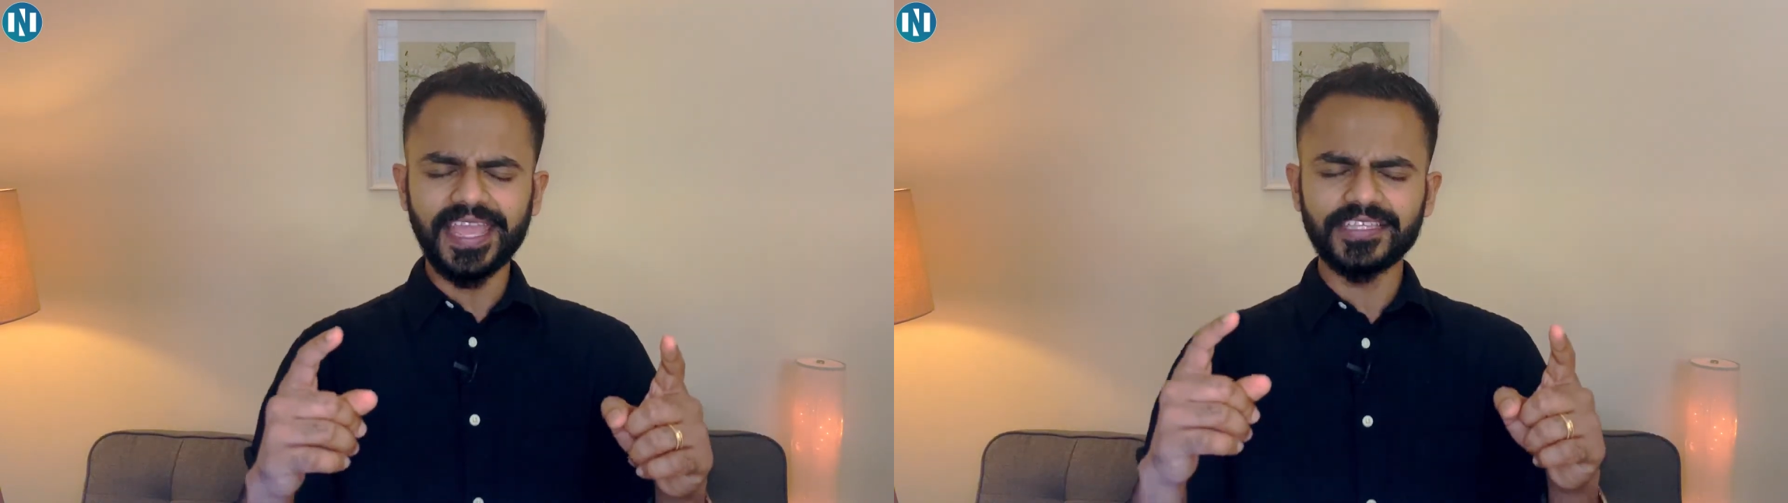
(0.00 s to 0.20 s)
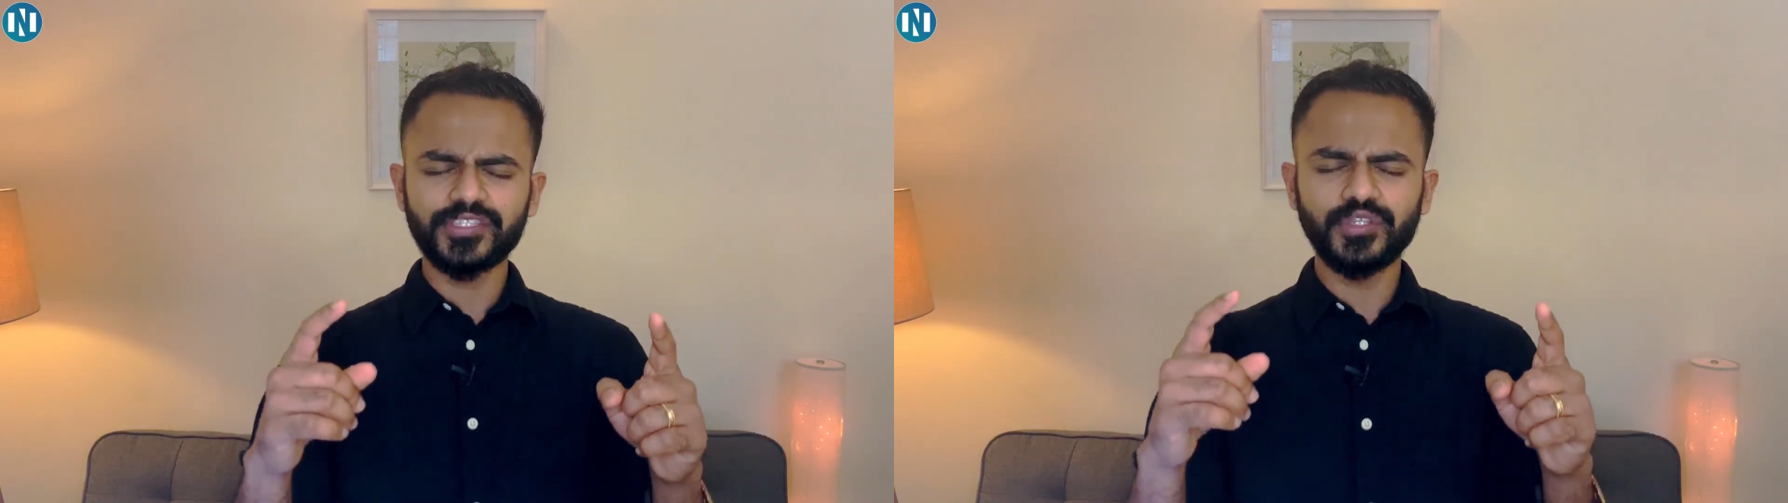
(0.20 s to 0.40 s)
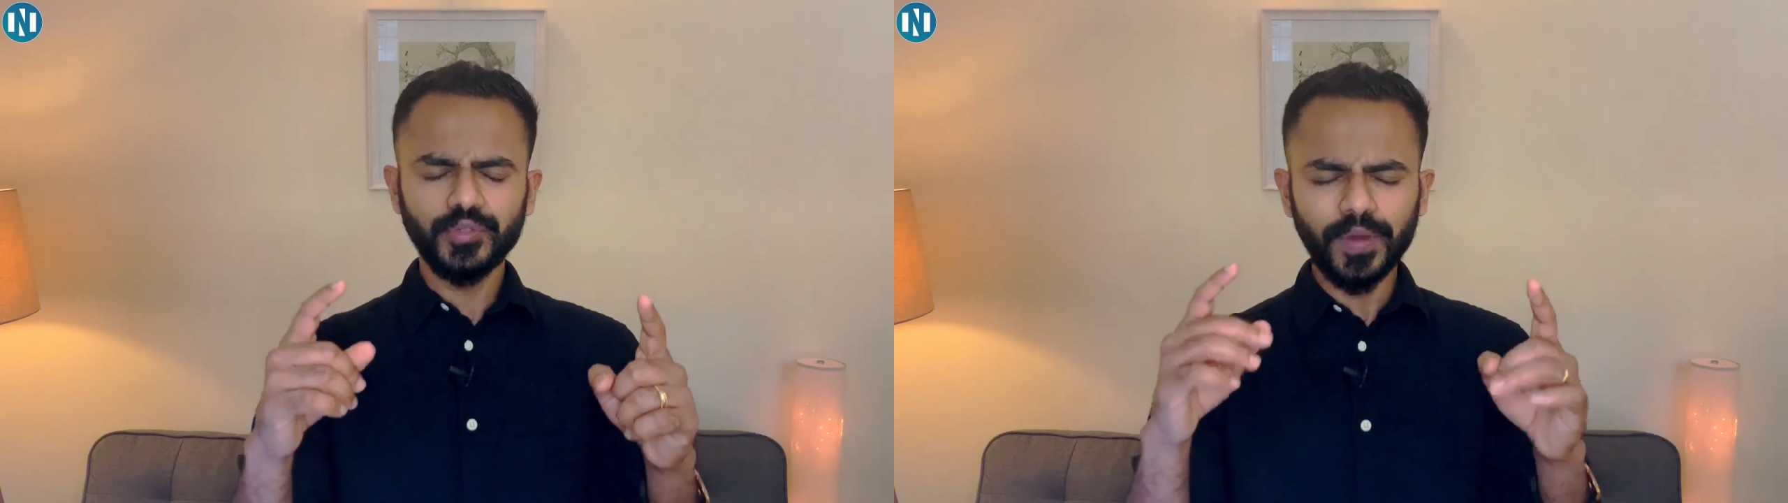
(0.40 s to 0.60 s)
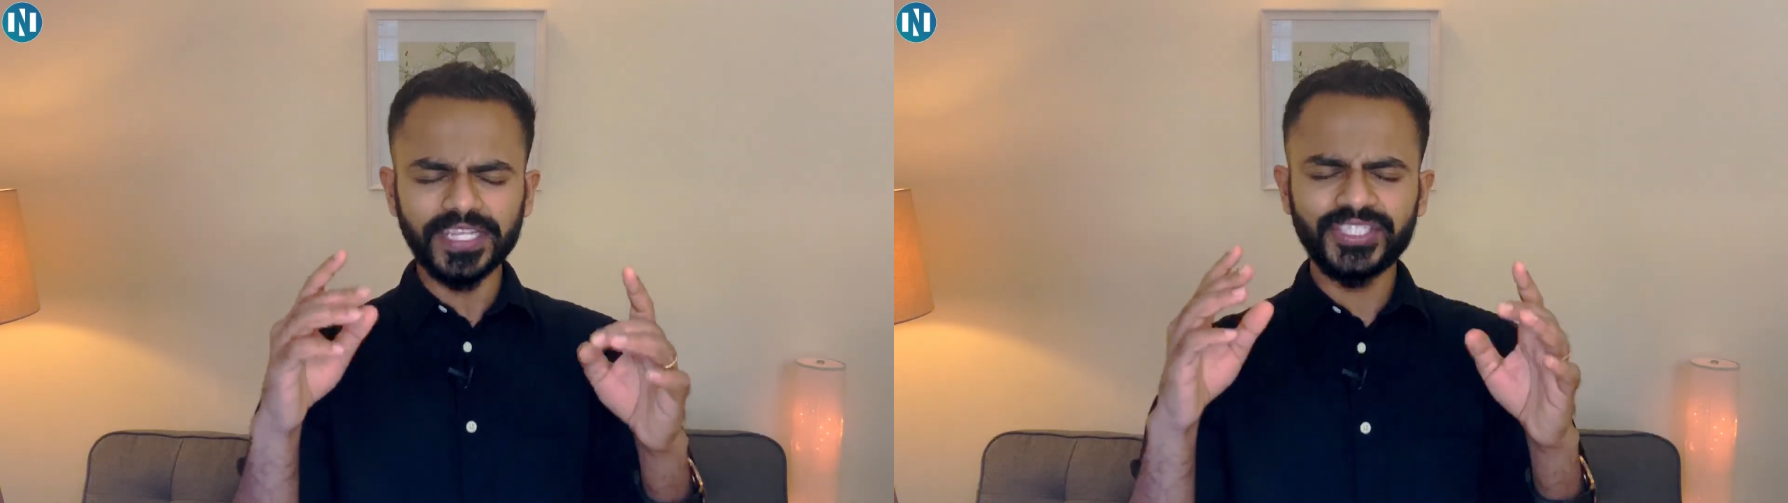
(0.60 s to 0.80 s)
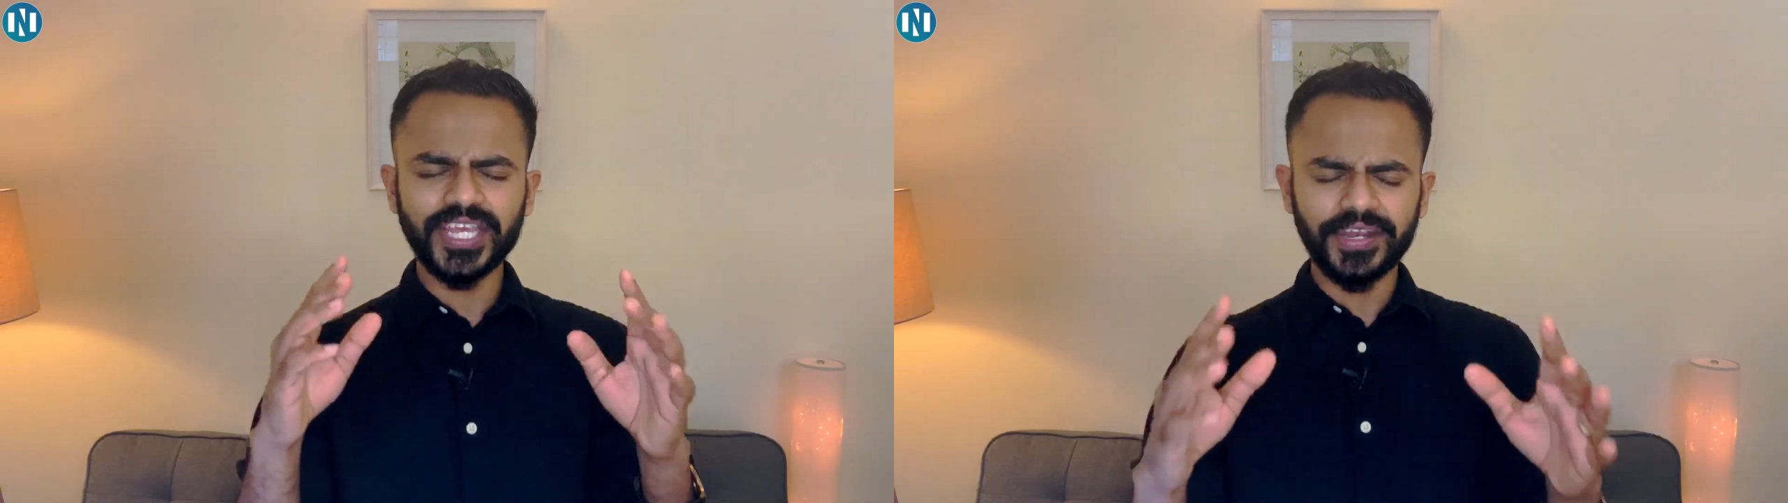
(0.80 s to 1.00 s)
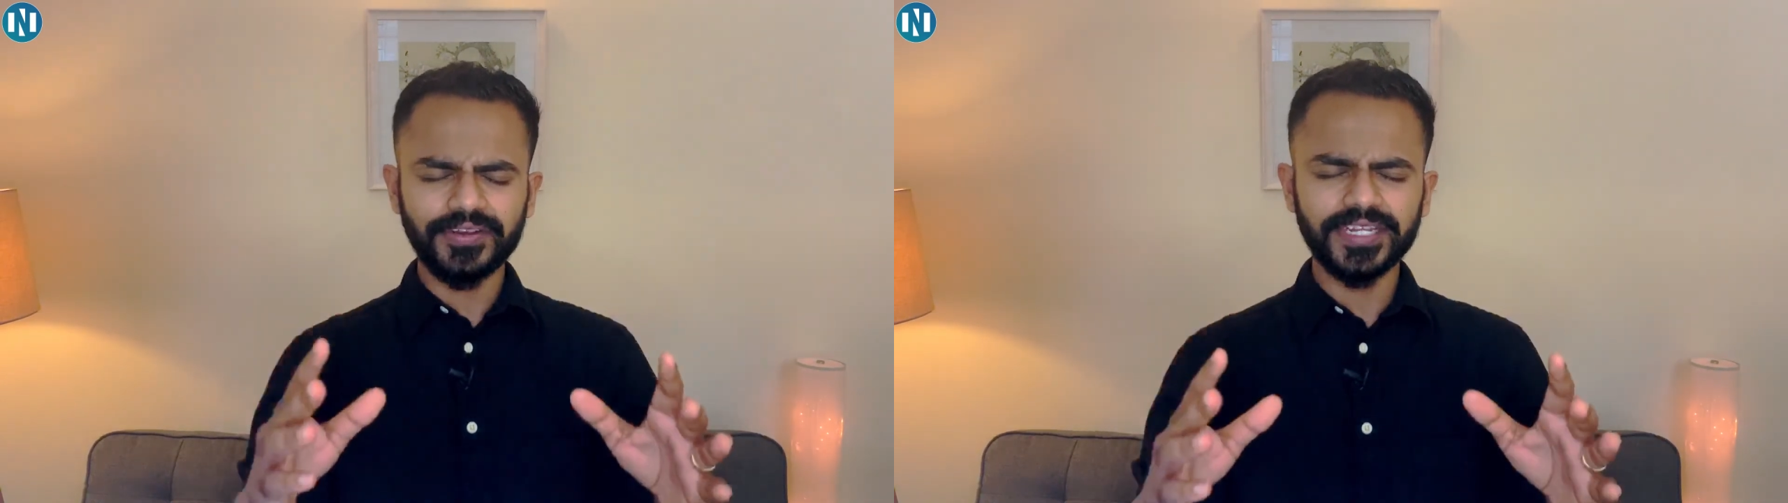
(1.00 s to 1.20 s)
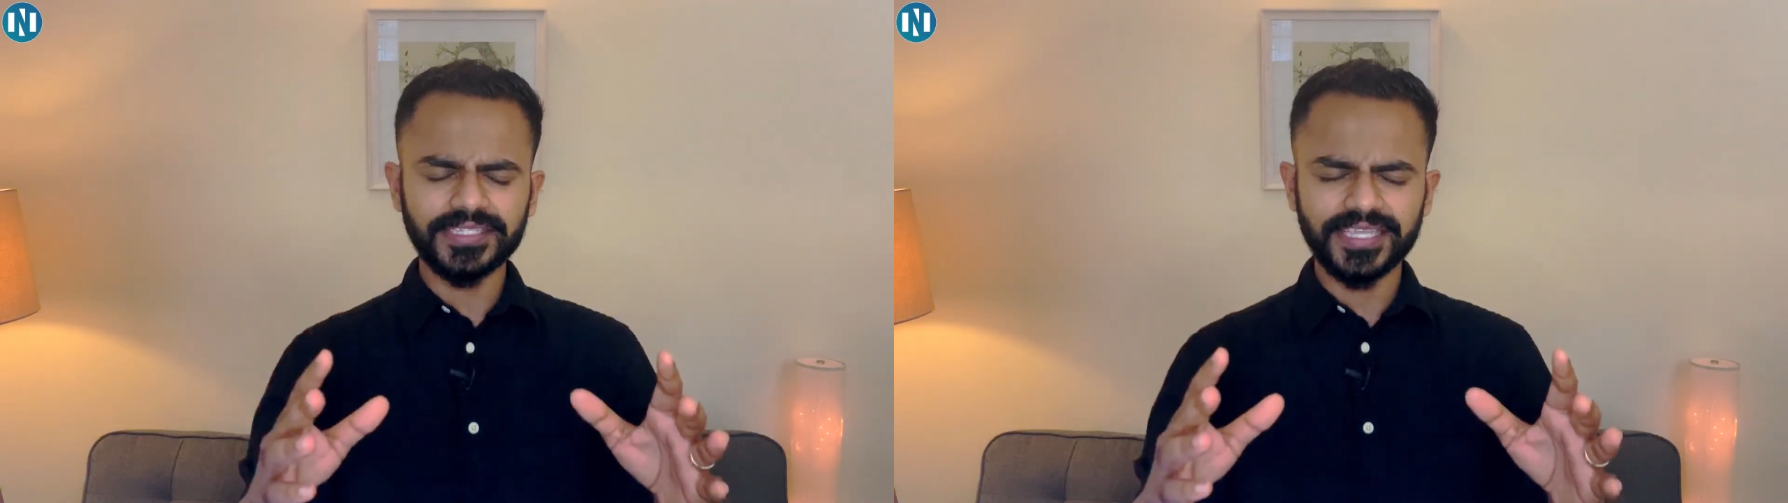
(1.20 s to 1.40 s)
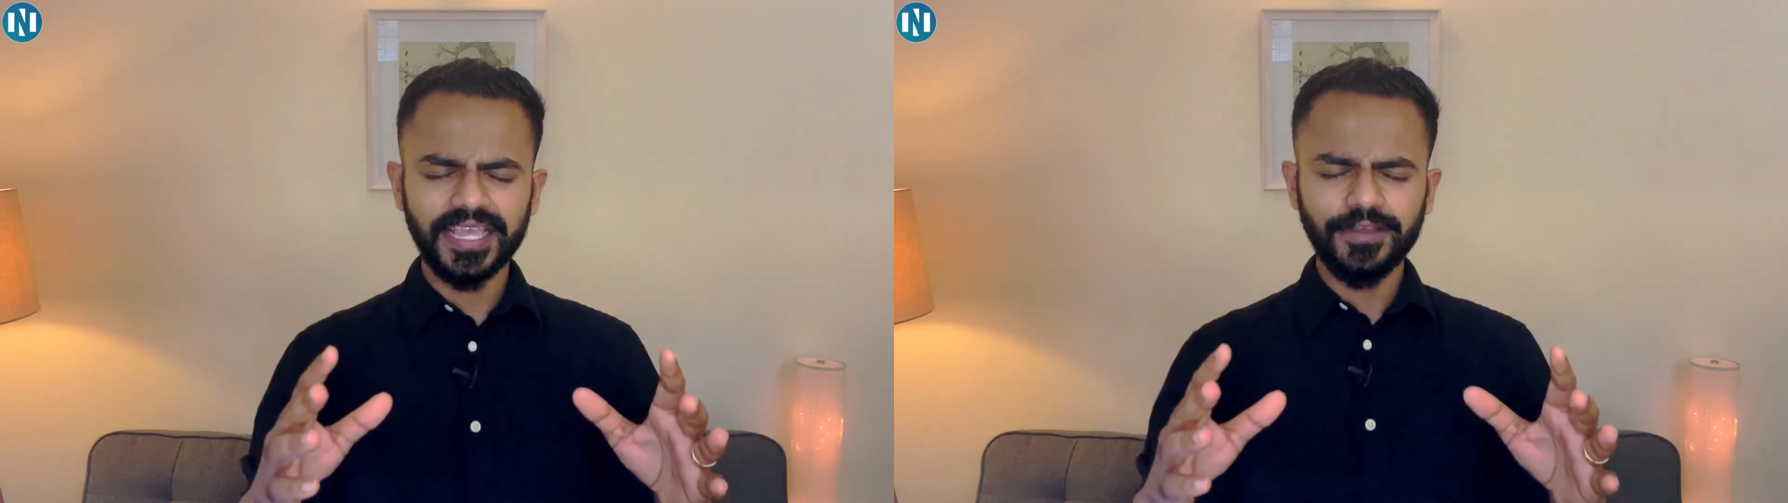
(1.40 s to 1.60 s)
as you are
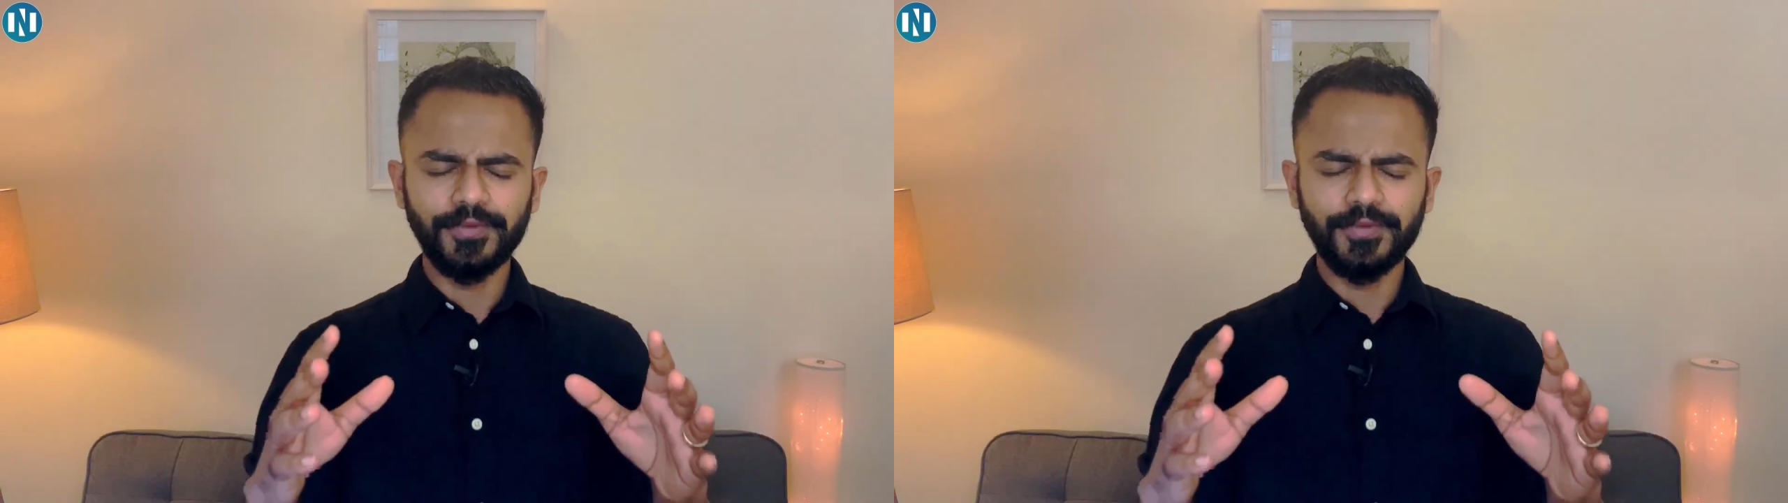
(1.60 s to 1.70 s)
generous